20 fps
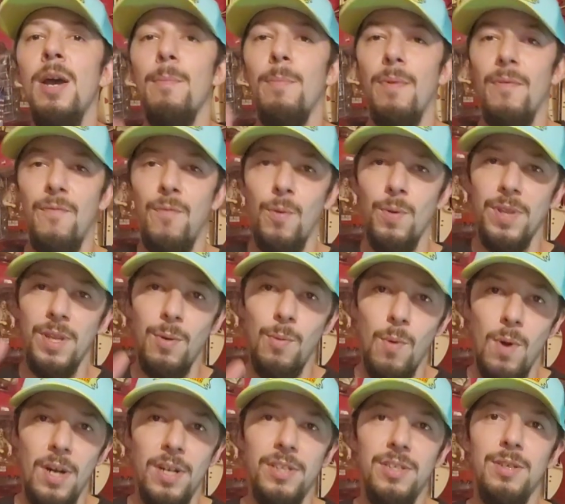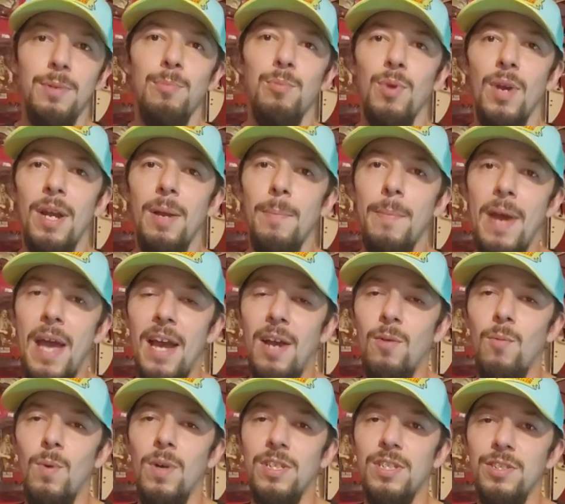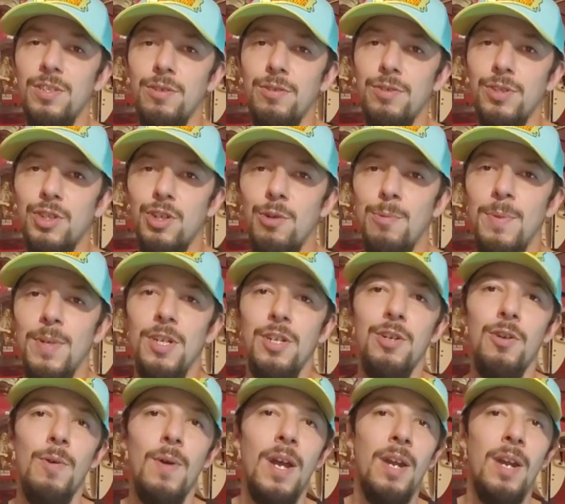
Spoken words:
before they wanted to bring back What's New Scooby-Doo.